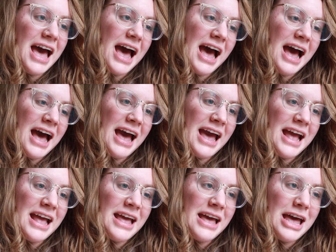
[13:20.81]

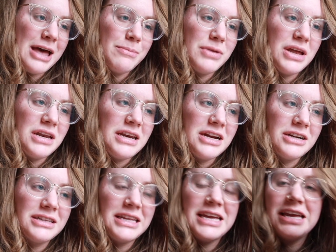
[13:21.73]
I am
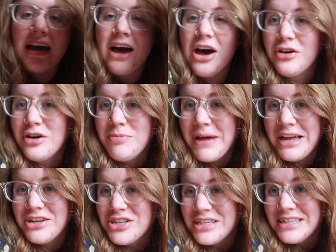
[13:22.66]
nearly 100
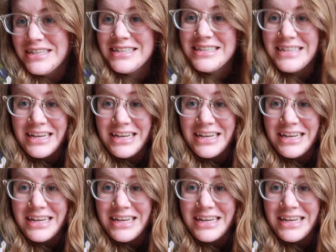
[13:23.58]
pages